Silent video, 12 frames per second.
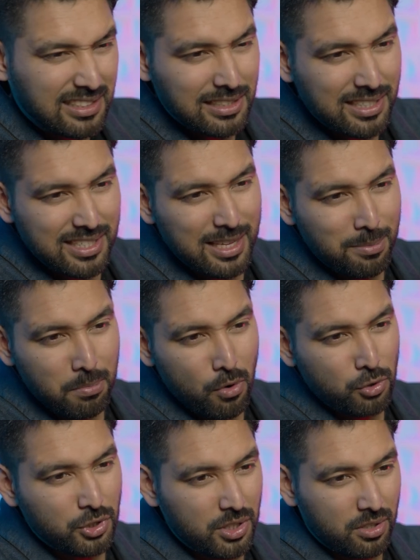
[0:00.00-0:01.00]
a certain
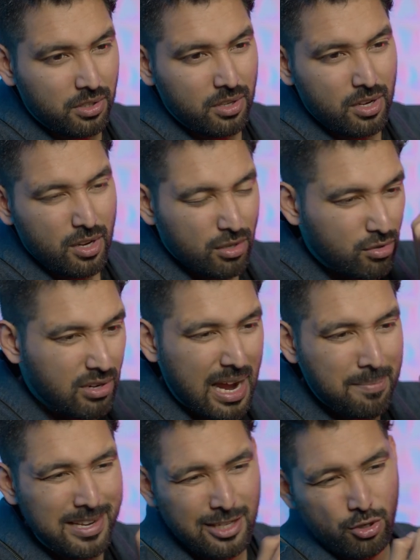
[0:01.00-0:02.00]
emotion to
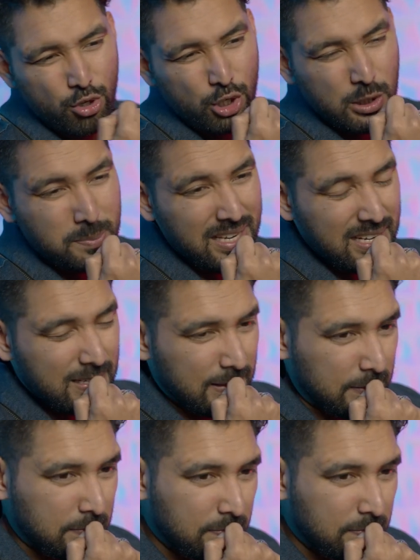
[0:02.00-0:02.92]
come into your spirit.